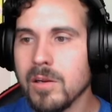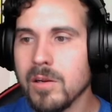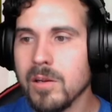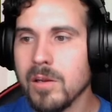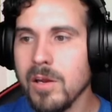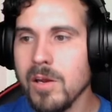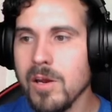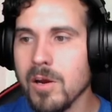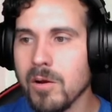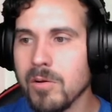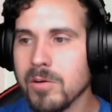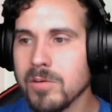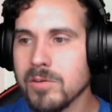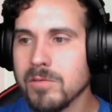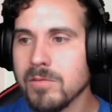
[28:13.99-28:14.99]
Oh!
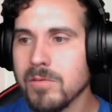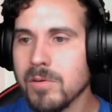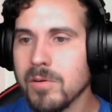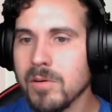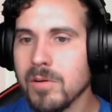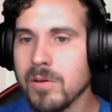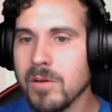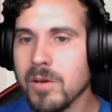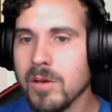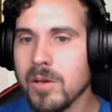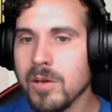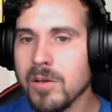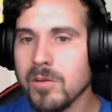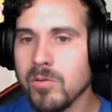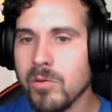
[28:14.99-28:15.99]

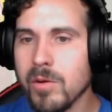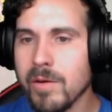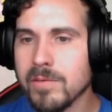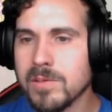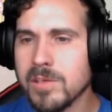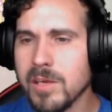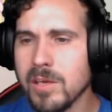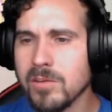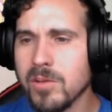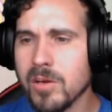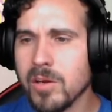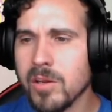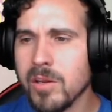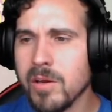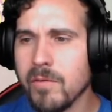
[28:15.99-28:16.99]
You have stayed long
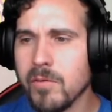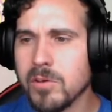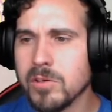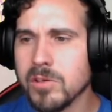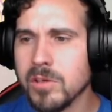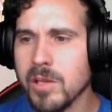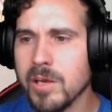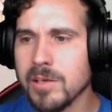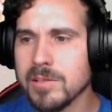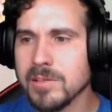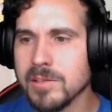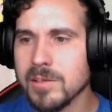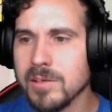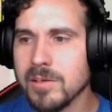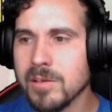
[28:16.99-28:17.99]
enough, you should
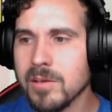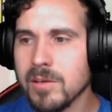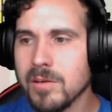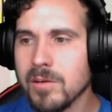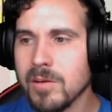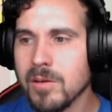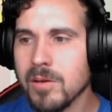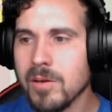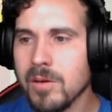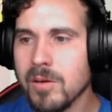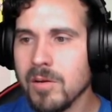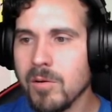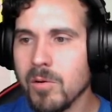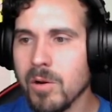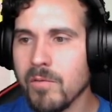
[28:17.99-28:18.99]
exit.
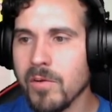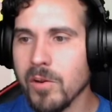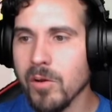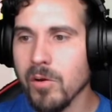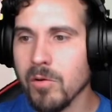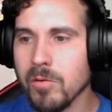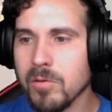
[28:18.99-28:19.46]
What if I don't?